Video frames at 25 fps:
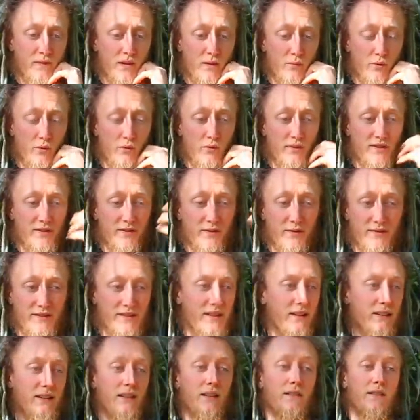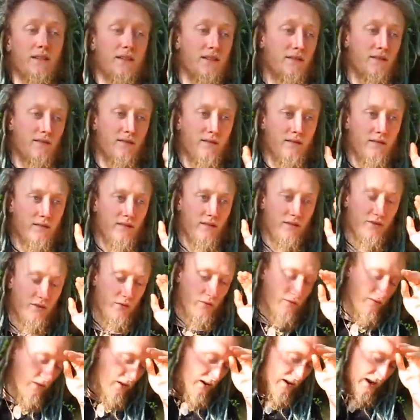We were also doing psychedelics, so
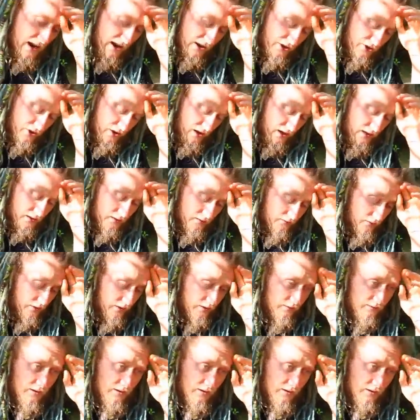she was very energized and running